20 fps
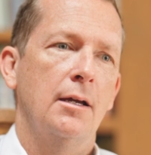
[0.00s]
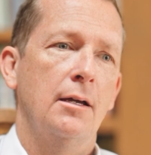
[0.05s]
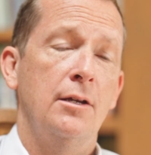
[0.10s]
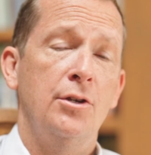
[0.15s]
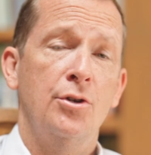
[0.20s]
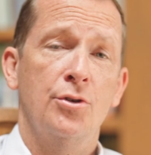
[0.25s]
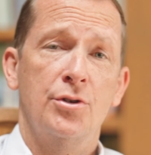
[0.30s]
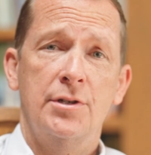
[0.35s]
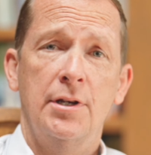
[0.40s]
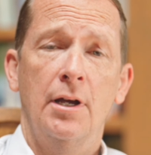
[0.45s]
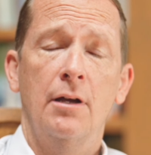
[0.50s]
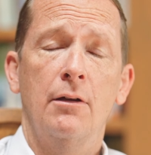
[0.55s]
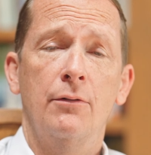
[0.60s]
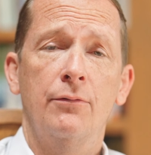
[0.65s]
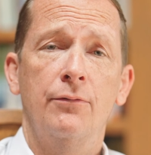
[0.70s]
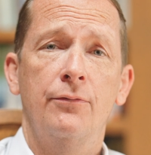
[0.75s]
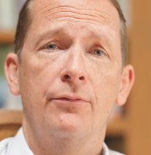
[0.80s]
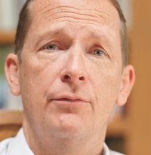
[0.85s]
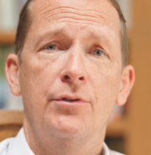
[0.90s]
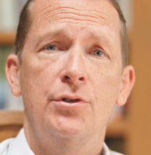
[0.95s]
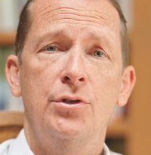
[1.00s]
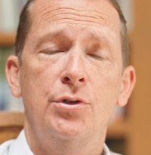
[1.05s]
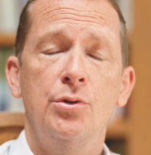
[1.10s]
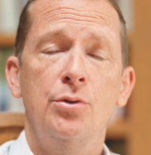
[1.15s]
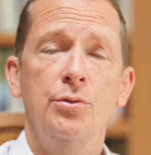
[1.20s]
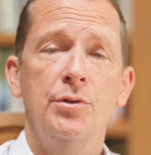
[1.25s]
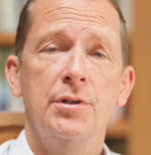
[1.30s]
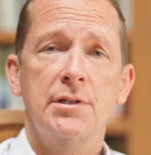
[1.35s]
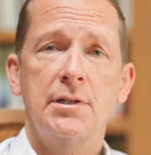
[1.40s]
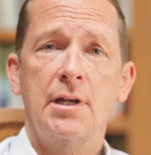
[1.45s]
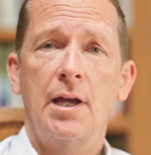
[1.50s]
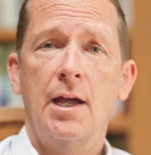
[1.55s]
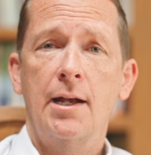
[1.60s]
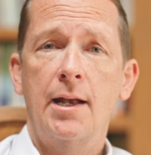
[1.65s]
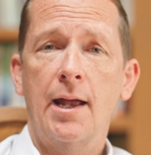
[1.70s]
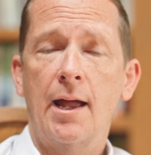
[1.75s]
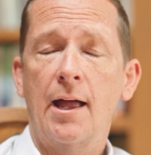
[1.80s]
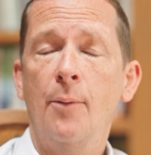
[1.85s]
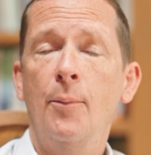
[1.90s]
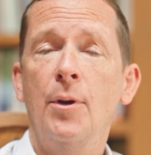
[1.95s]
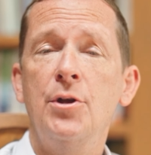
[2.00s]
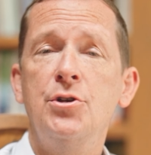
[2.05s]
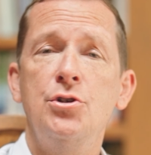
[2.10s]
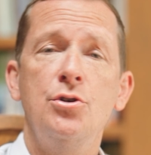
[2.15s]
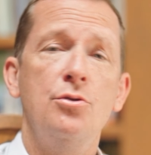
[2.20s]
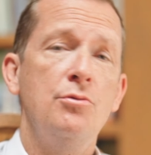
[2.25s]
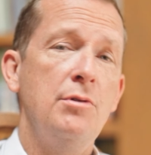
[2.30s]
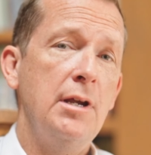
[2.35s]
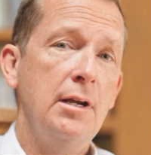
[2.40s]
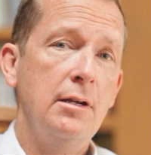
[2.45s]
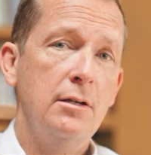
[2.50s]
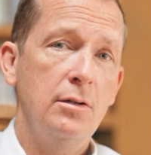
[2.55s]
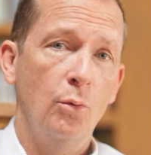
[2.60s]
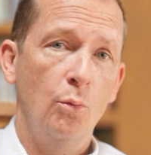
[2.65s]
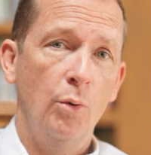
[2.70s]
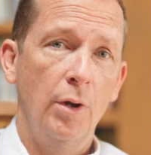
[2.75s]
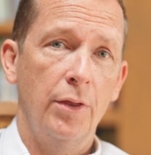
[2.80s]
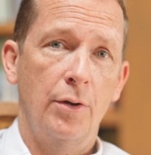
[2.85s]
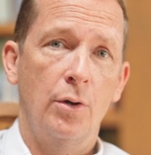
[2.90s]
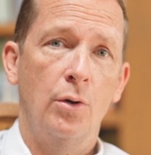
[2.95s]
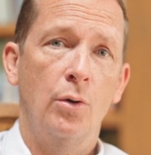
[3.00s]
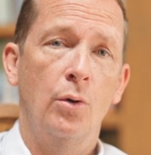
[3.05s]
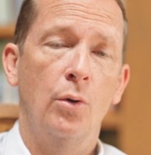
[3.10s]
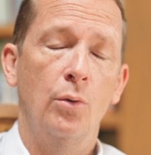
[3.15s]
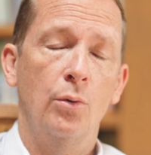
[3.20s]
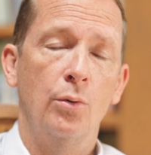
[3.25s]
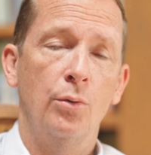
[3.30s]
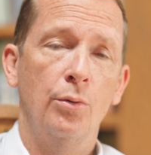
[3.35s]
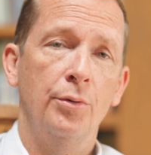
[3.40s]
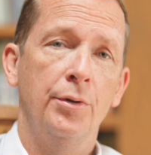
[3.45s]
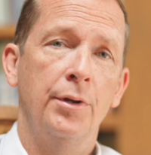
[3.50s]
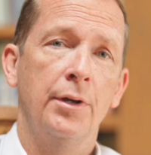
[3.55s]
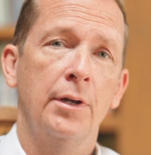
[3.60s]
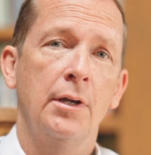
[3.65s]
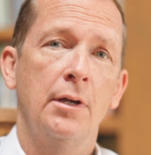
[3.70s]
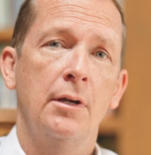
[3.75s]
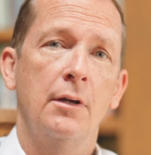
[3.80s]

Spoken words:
yourself to decide how much you need to withhold